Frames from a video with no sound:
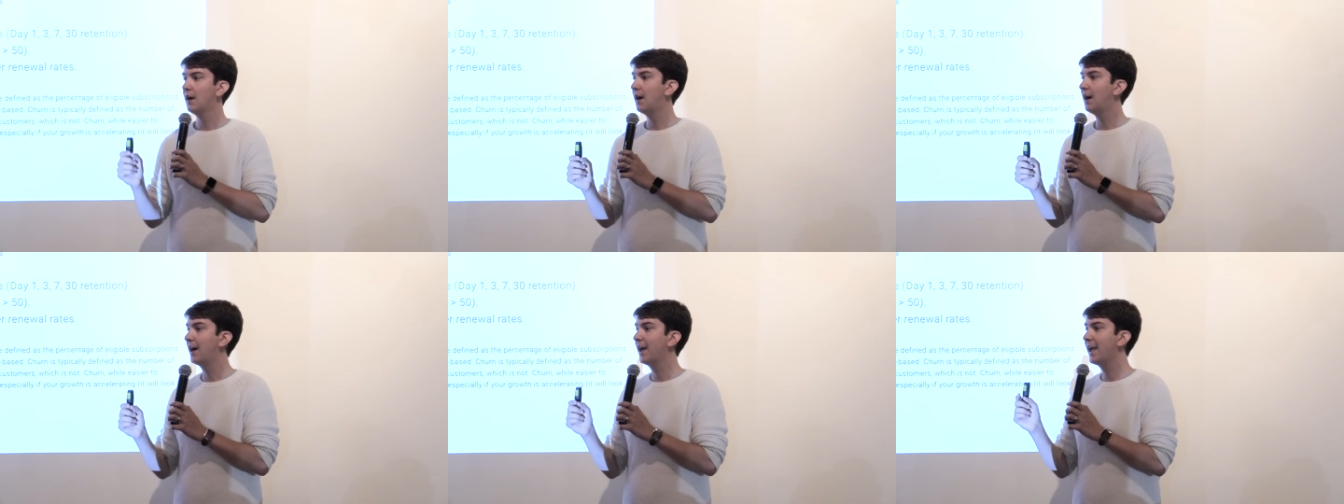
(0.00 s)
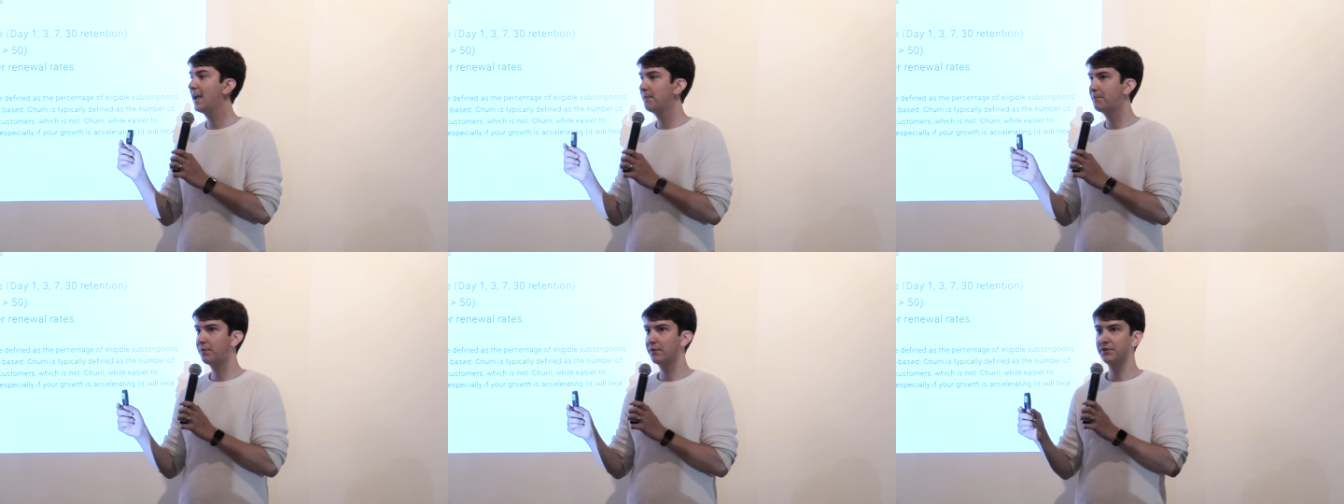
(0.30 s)

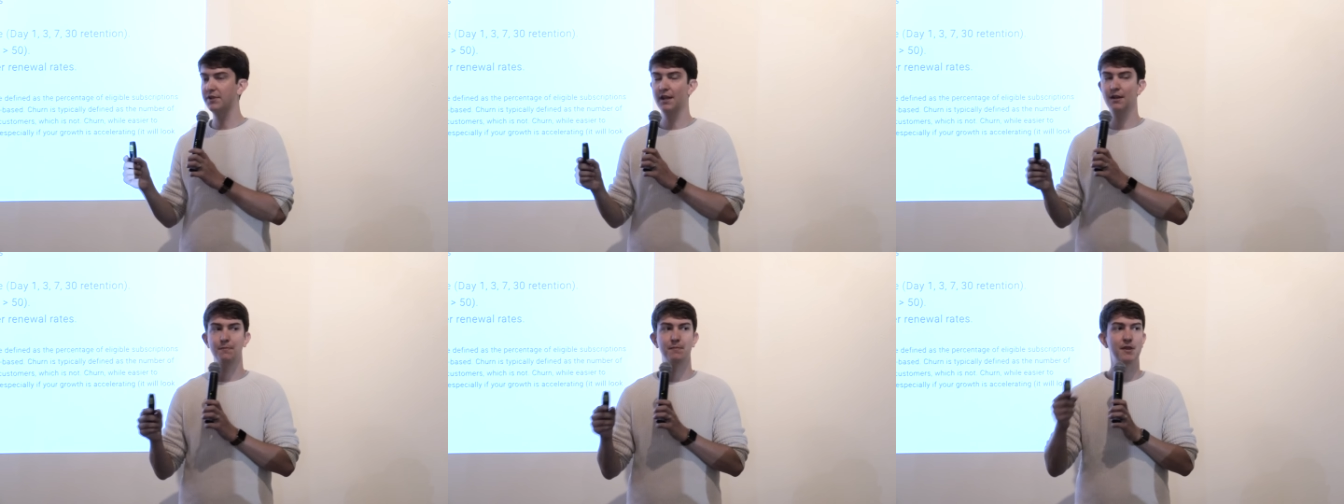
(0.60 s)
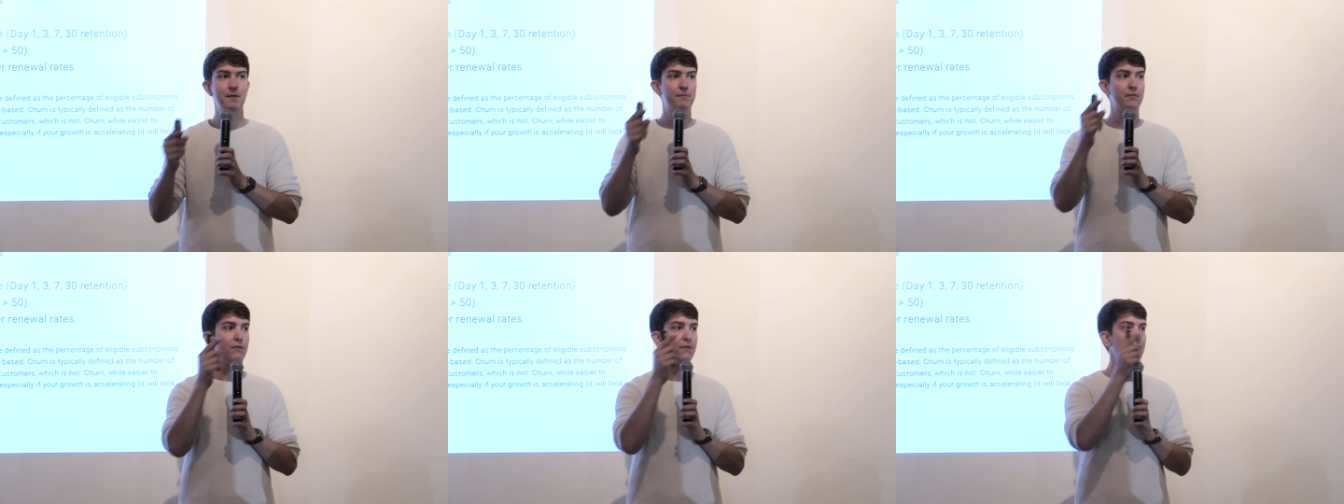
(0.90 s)
8% of
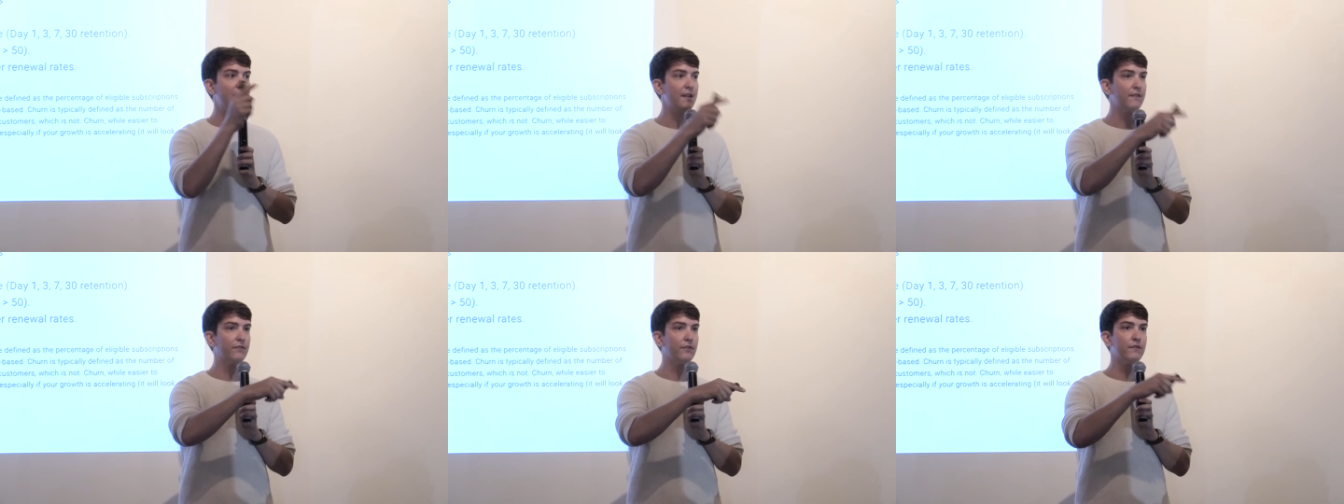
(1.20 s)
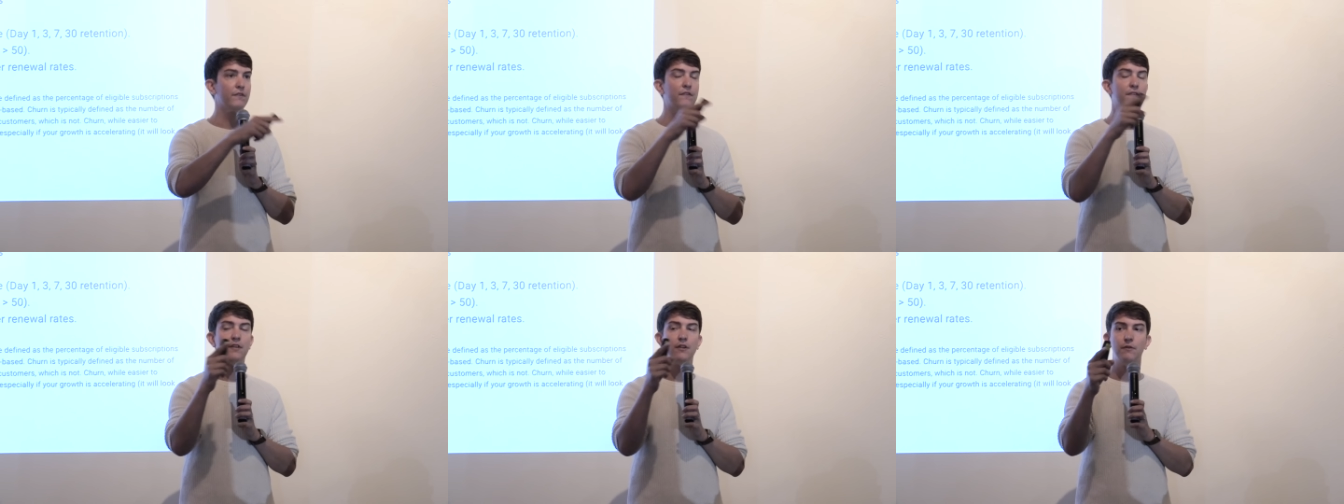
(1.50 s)
people
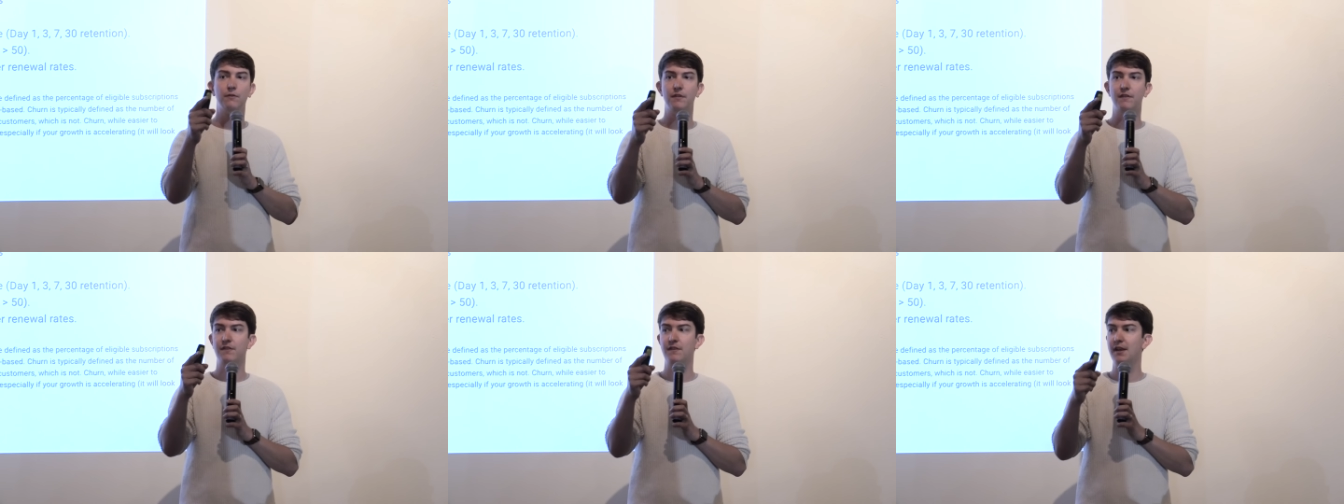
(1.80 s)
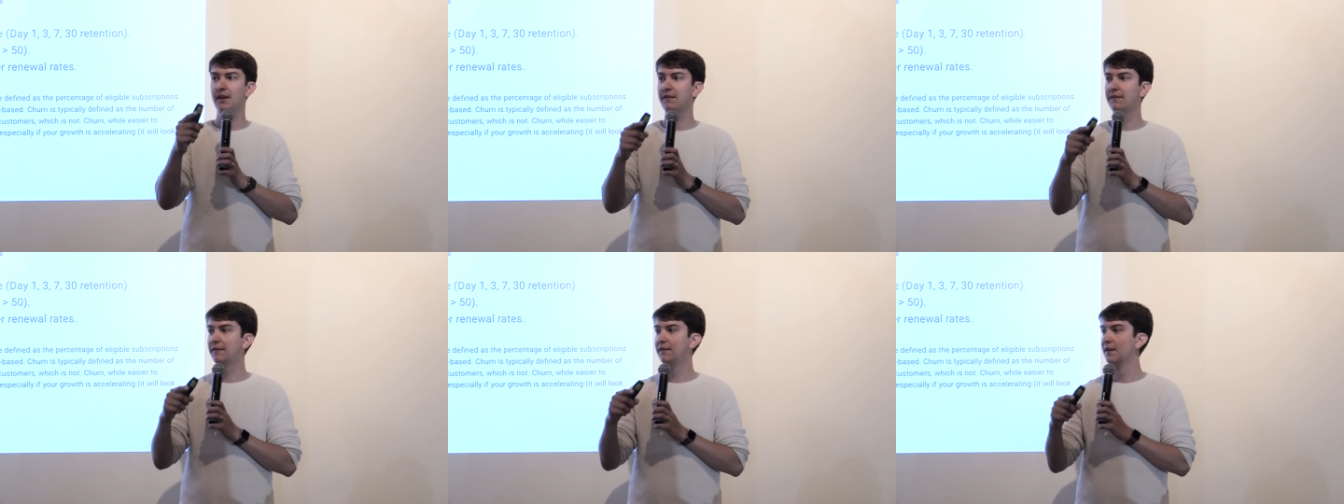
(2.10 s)
answered 0 to
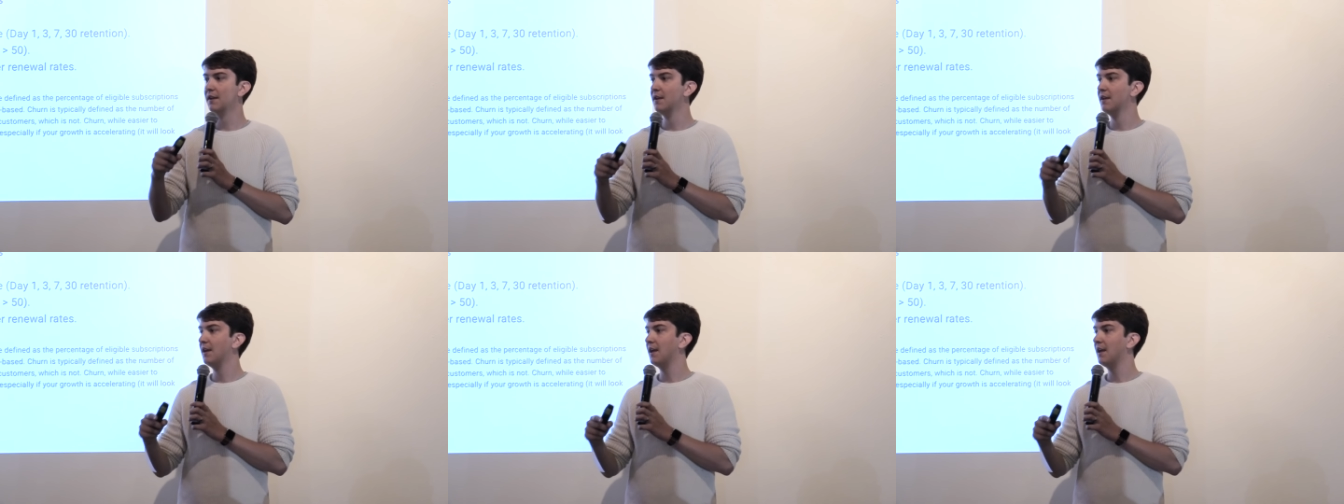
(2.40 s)
6.